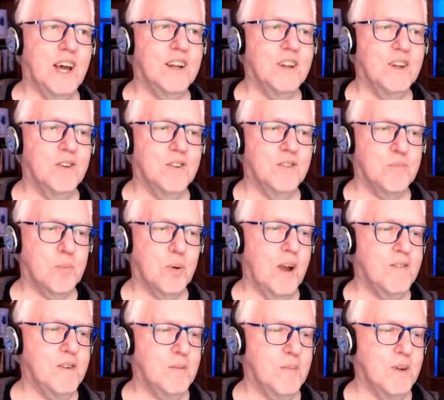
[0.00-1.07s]
You
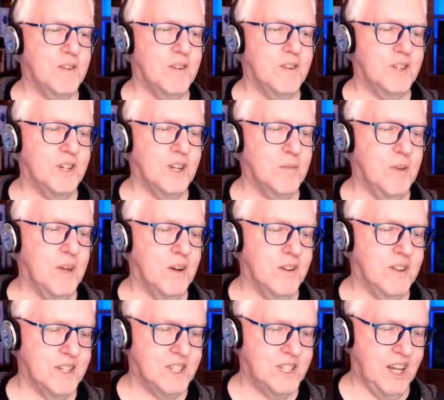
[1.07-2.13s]
private messaging me
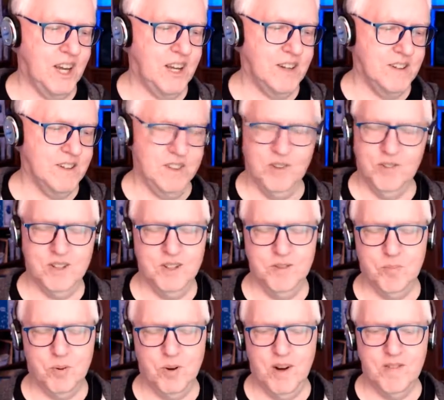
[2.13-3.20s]
on the chat. You
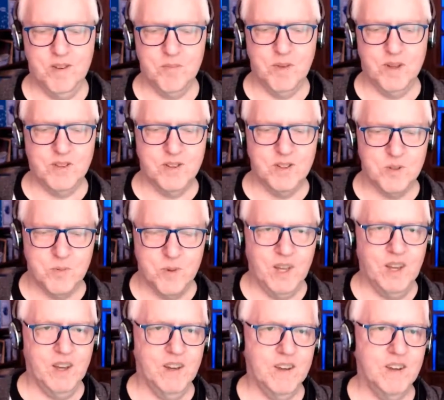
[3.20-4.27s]
can private message
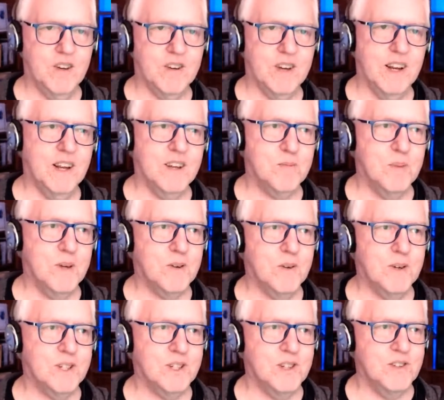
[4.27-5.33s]
me. You can ask me
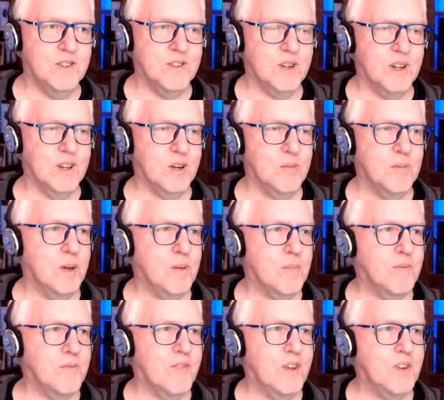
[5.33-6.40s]
questions. You can look me up
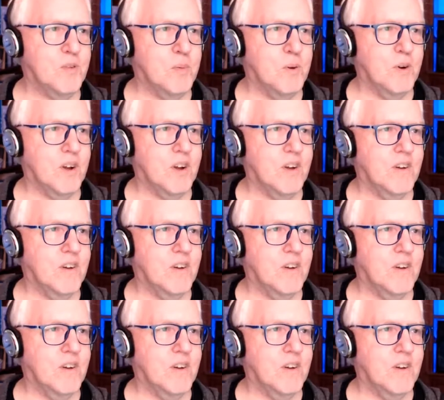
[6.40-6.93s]
on Facebook.